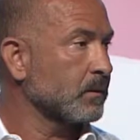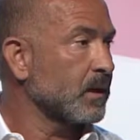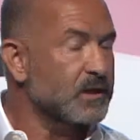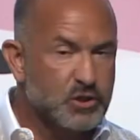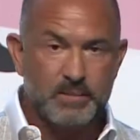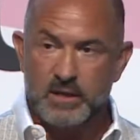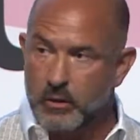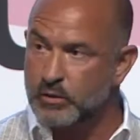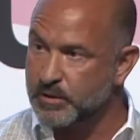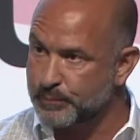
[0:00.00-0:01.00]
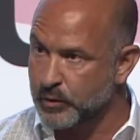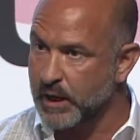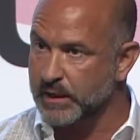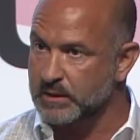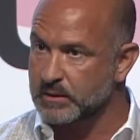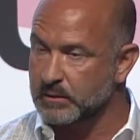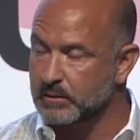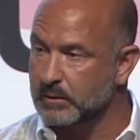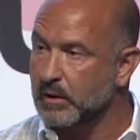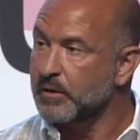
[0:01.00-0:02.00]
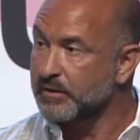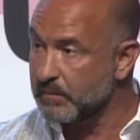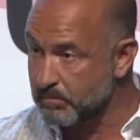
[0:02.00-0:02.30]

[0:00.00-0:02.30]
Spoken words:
And it should be no surprise that